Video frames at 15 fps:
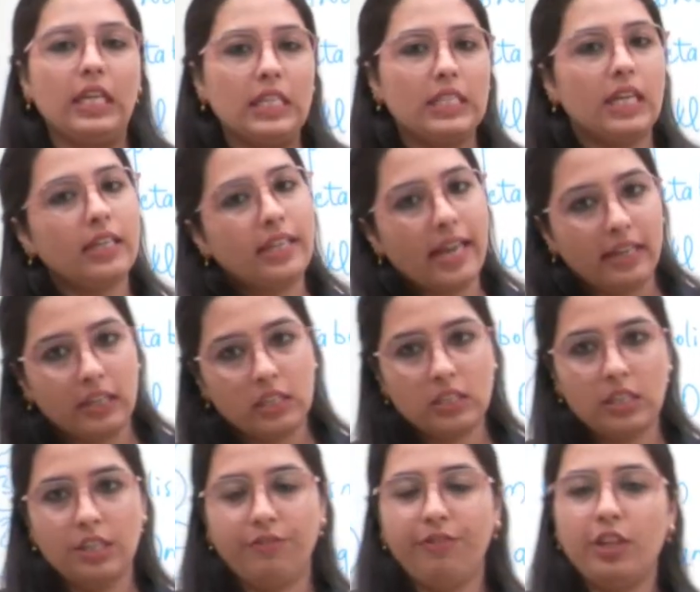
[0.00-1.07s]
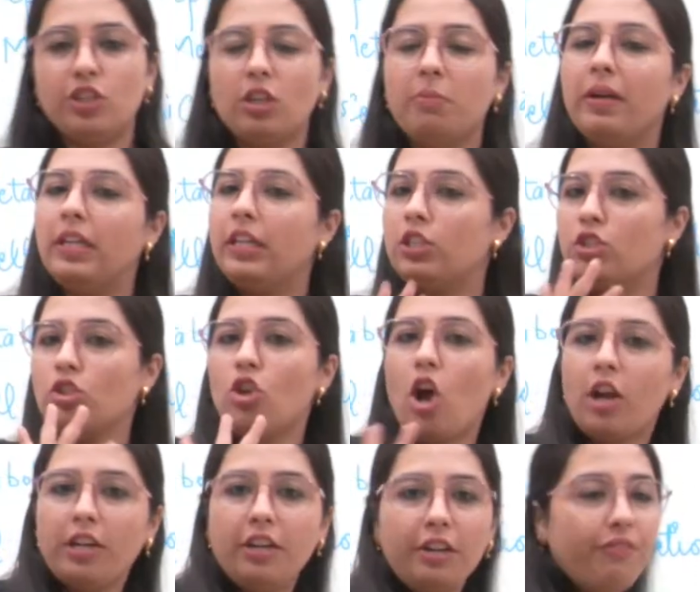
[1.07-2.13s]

is a characteristic feature, but it's not a